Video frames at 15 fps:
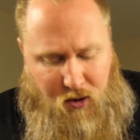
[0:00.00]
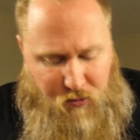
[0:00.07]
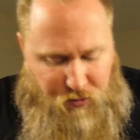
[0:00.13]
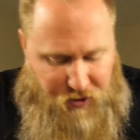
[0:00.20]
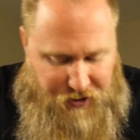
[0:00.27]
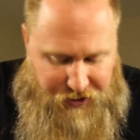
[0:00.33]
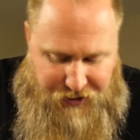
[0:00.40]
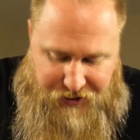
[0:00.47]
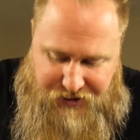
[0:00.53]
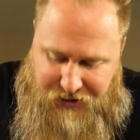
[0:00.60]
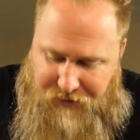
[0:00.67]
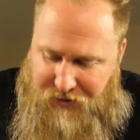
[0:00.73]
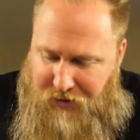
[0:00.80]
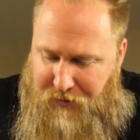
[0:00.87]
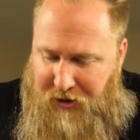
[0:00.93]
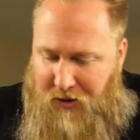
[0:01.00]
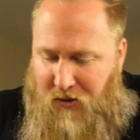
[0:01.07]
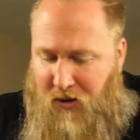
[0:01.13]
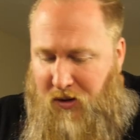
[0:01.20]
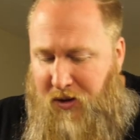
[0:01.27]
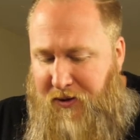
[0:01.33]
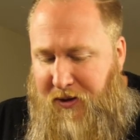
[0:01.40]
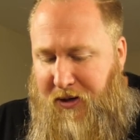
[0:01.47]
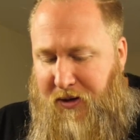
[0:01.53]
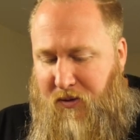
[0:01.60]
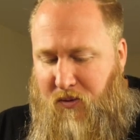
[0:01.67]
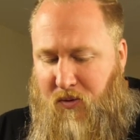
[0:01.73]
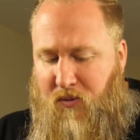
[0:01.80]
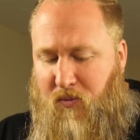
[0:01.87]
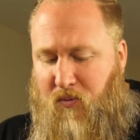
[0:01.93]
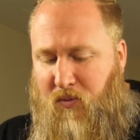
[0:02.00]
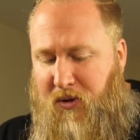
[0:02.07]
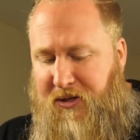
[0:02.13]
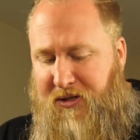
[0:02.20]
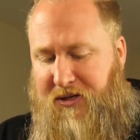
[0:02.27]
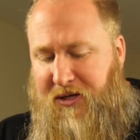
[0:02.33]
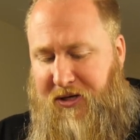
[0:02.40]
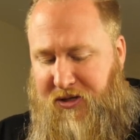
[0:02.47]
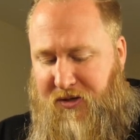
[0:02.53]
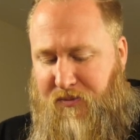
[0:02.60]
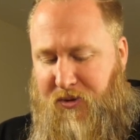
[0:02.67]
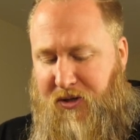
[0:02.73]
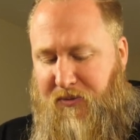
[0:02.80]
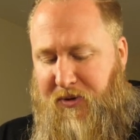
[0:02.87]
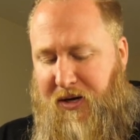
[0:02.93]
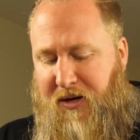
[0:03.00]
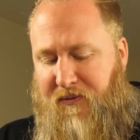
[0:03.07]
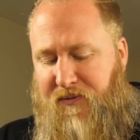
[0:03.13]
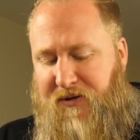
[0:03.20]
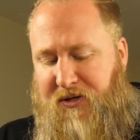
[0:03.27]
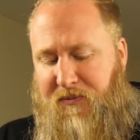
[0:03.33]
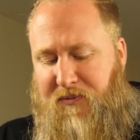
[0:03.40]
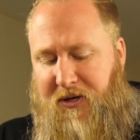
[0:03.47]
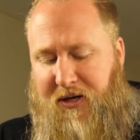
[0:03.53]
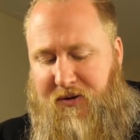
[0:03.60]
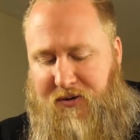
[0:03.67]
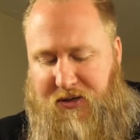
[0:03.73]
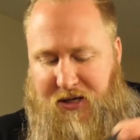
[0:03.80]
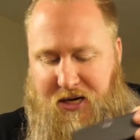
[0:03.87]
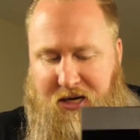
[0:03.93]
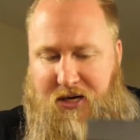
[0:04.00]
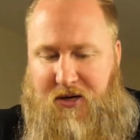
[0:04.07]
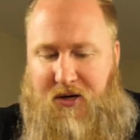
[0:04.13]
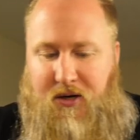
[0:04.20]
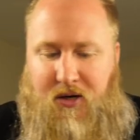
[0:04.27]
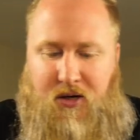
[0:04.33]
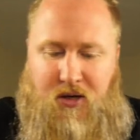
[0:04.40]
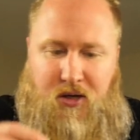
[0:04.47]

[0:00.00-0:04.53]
but yeah, that seems to be all in that one section, but we have something else here.